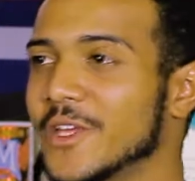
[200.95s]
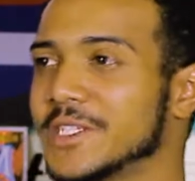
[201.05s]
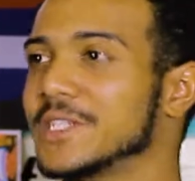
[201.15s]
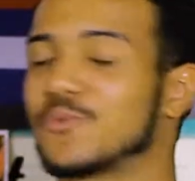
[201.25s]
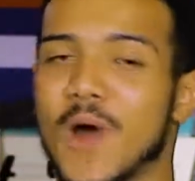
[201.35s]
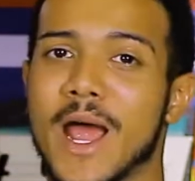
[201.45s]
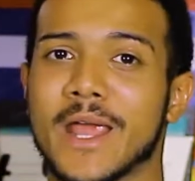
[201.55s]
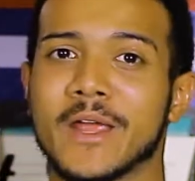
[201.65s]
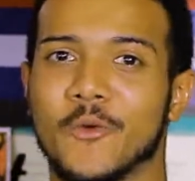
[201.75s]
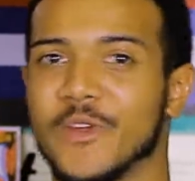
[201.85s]
This is
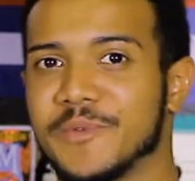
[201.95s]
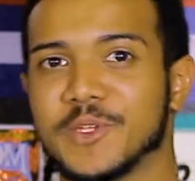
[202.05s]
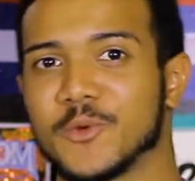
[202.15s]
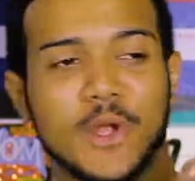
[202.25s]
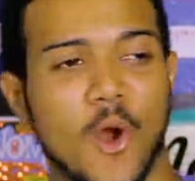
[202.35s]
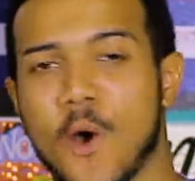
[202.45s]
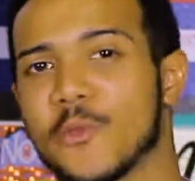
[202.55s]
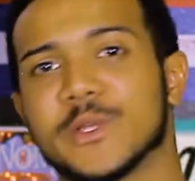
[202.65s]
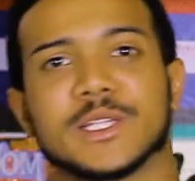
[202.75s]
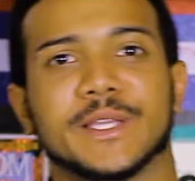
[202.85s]
why we've been doing
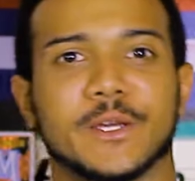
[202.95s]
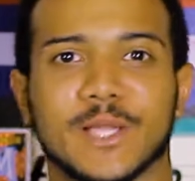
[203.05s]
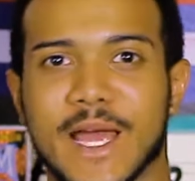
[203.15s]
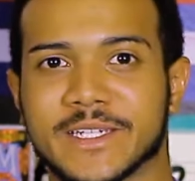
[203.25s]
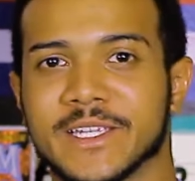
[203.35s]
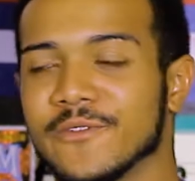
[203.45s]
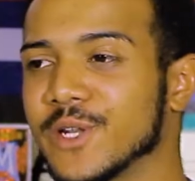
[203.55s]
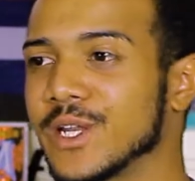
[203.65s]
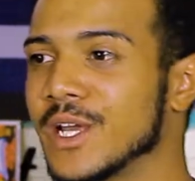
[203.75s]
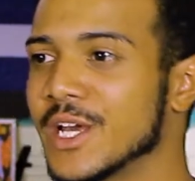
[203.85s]
all this illegal
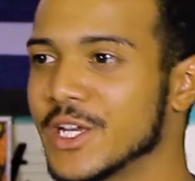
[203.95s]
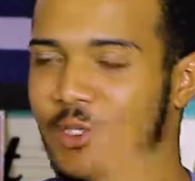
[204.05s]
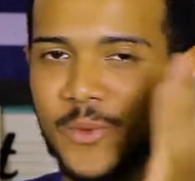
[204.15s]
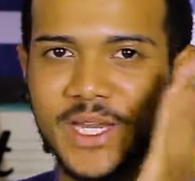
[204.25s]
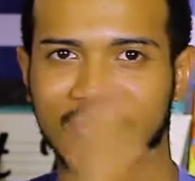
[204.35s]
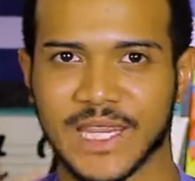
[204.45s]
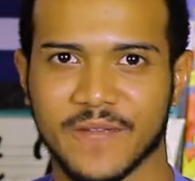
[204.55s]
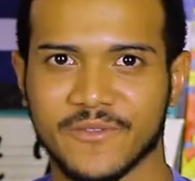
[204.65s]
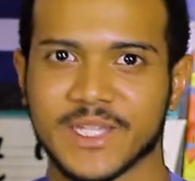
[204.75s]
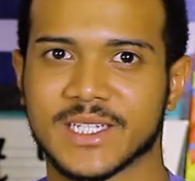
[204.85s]
activity so we could
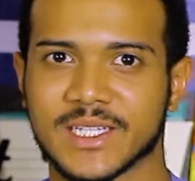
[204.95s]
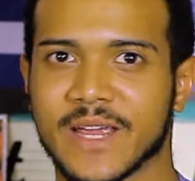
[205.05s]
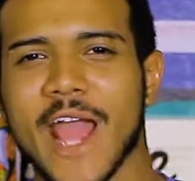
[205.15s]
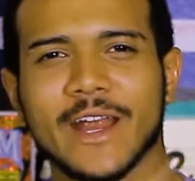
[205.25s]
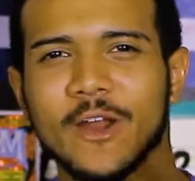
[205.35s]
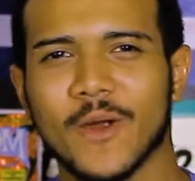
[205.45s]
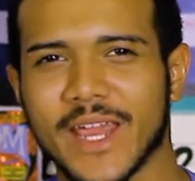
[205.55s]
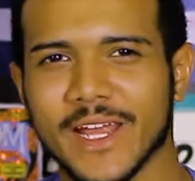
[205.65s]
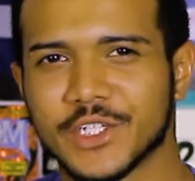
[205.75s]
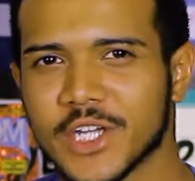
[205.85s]
live this life. And I know I
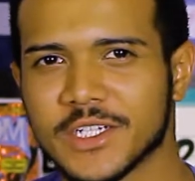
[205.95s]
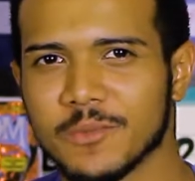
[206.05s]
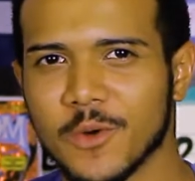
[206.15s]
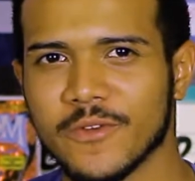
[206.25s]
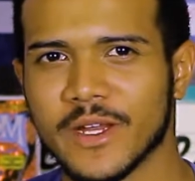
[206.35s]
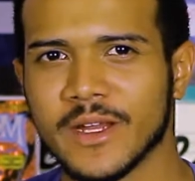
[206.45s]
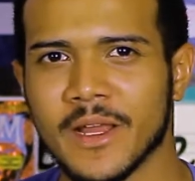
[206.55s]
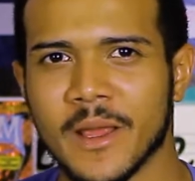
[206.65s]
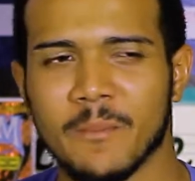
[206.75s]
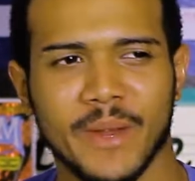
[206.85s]
can't judge a
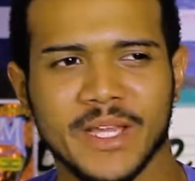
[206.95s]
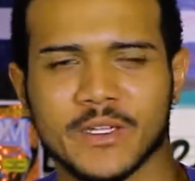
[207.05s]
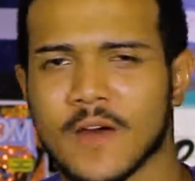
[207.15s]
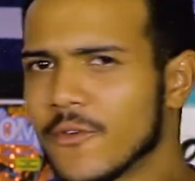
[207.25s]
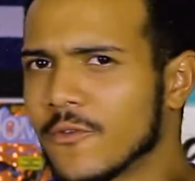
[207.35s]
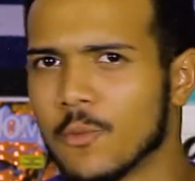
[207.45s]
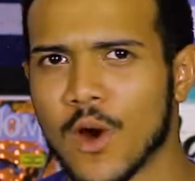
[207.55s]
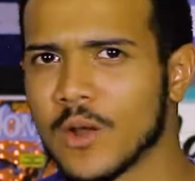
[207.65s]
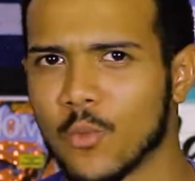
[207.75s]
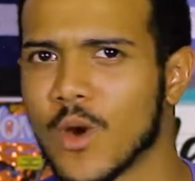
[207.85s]
movie based off of
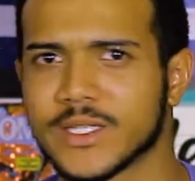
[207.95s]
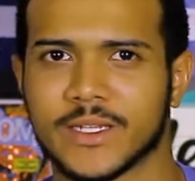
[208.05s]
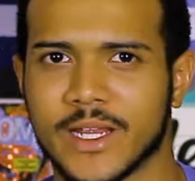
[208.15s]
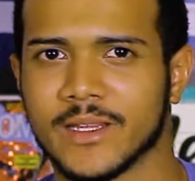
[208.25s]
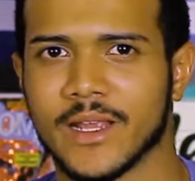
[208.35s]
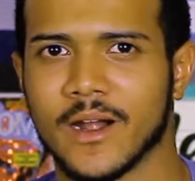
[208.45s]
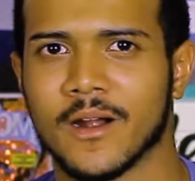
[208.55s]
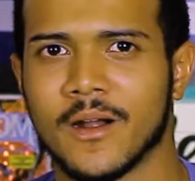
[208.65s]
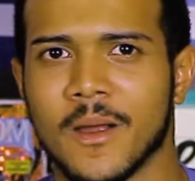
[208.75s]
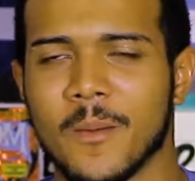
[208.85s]
what wasn't in
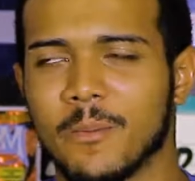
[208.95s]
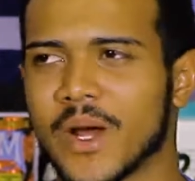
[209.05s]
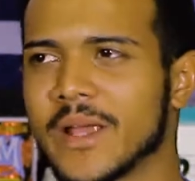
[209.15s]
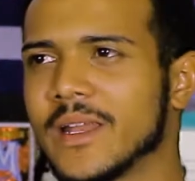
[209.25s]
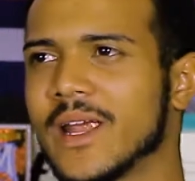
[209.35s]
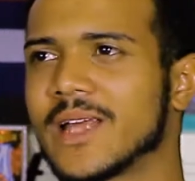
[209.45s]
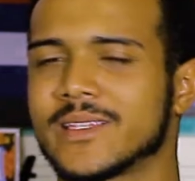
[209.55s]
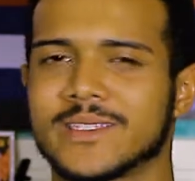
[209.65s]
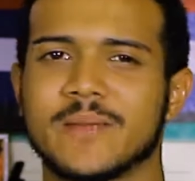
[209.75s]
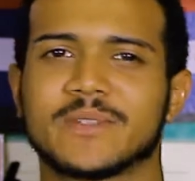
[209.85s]
there, but at
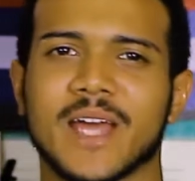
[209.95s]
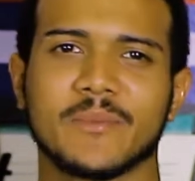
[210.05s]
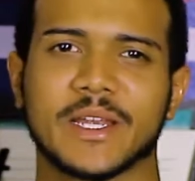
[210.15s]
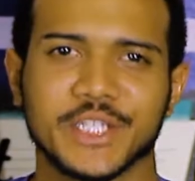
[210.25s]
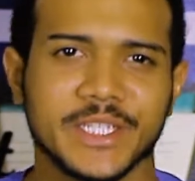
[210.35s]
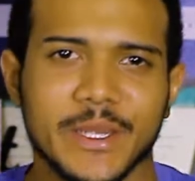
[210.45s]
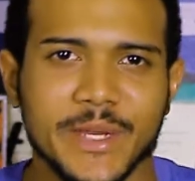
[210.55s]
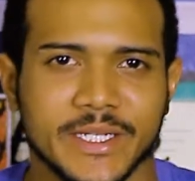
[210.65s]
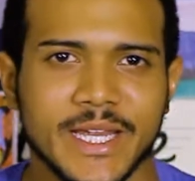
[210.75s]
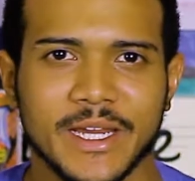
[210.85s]
the same time, like, just give
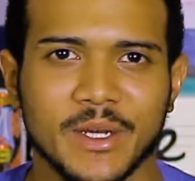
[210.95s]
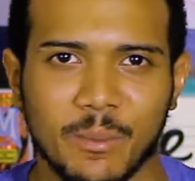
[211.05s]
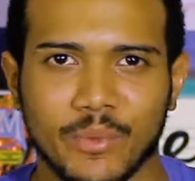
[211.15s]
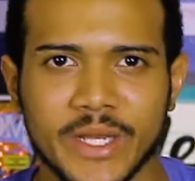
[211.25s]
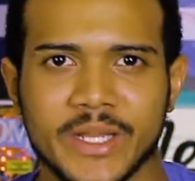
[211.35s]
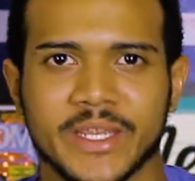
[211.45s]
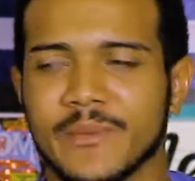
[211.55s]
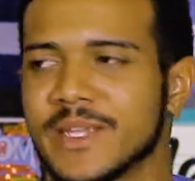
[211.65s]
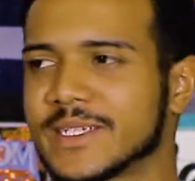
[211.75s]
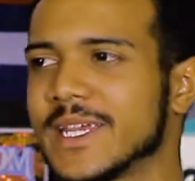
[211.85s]
me a second to breathe.
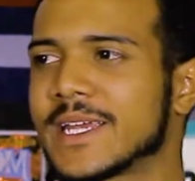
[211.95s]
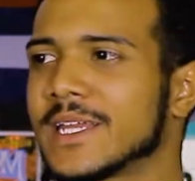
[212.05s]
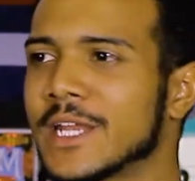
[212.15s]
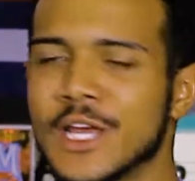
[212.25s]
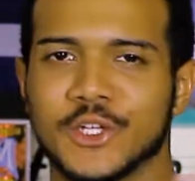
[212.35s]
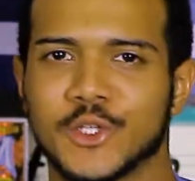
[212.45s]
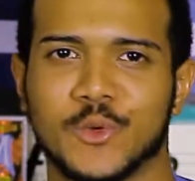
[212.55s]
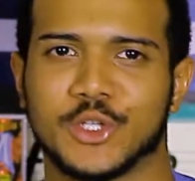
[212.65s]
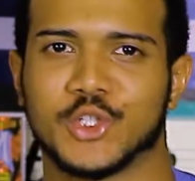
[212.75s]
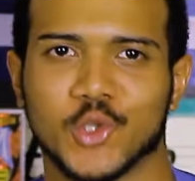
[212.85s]
Give me a second
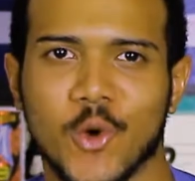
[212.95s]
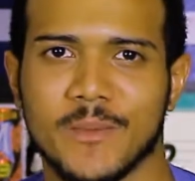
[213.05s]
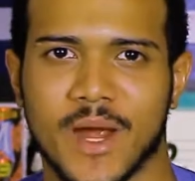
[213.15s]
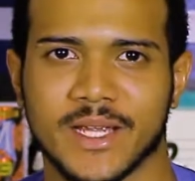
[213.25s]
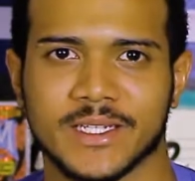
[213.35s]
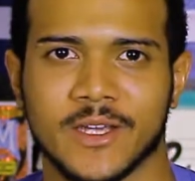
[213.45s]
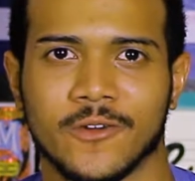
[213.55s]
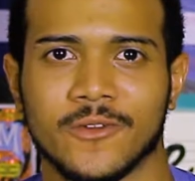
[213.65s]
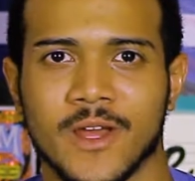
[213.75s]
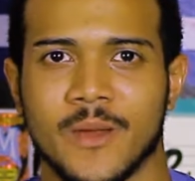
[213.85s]
to enjoy
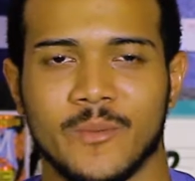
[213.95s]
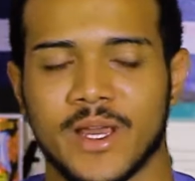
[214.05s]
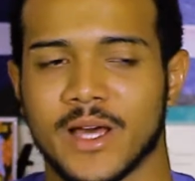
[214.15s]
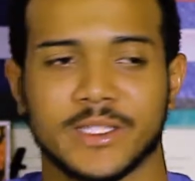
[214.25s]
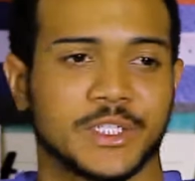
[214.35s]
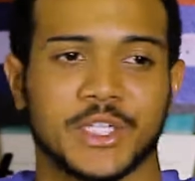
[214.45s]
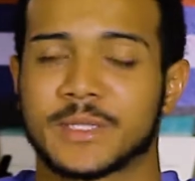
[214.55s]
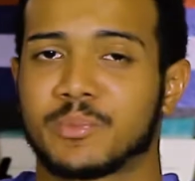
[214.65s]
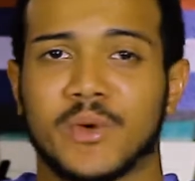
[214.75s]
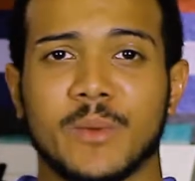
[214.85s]
myself, because it's
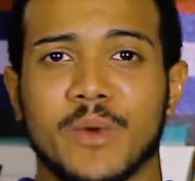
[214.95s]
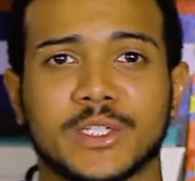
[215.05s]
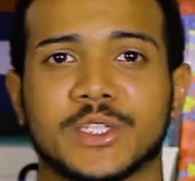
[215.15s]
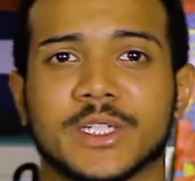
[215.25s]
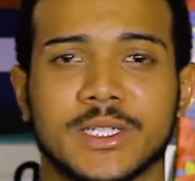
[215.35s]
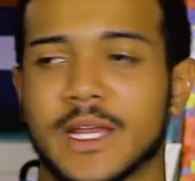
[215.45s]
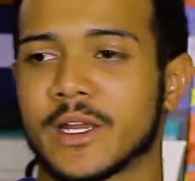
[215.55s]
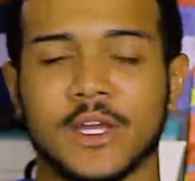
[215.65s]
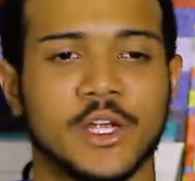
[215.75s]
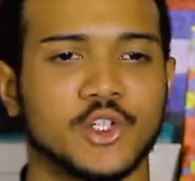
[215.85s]
just pretty much just
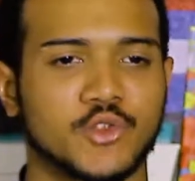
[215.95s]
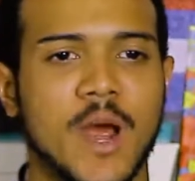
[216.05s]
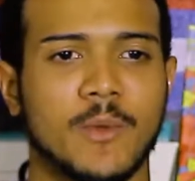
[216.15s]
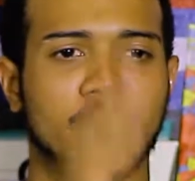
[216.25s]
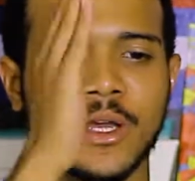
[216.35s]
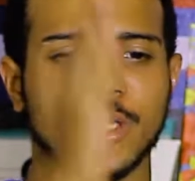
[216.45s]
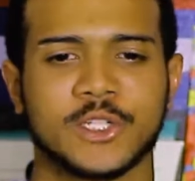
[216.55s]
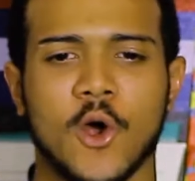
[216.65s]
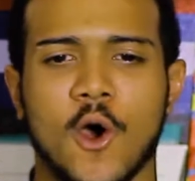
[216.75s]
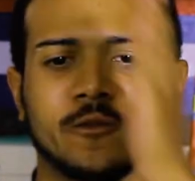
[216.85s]
like drama
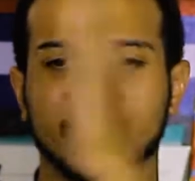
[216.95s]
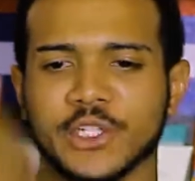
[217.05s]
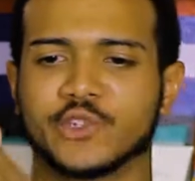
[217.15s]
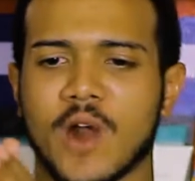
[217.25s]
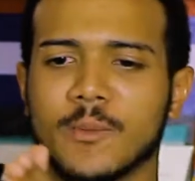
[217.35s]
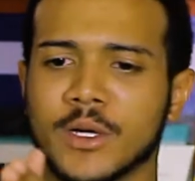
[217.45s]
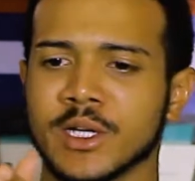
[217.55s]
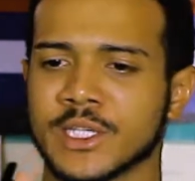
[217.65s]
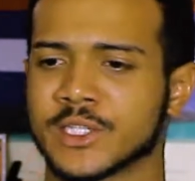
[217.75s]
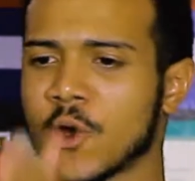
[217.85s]
solved,
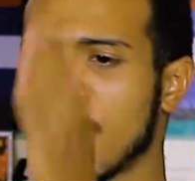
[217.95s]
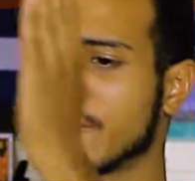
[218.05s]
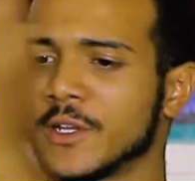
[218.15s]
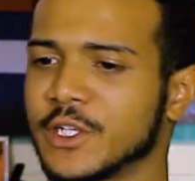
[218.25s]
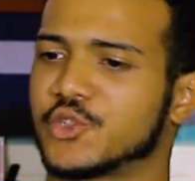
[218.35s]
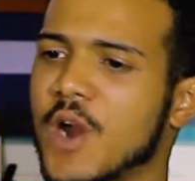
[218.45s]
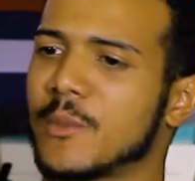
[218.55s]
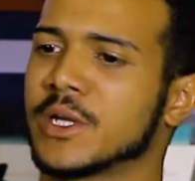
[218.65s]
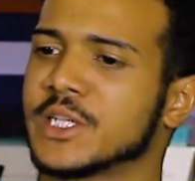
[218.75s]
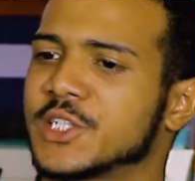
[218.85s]
drama solved,
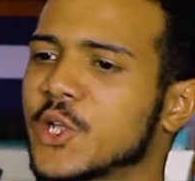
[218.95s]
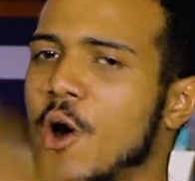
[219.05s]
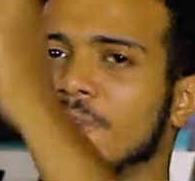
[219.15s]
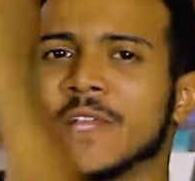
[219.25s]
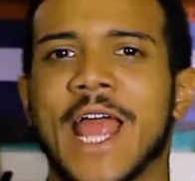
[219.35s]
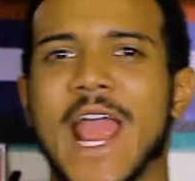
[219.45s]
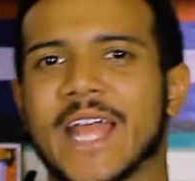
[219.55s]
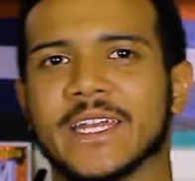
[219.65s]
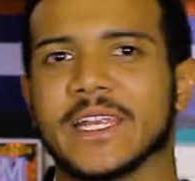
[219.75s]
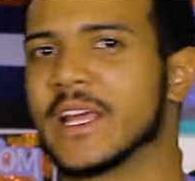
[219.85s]
drama solved,
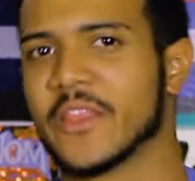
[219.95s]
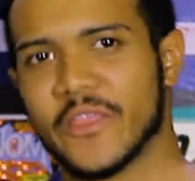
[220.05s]
ending.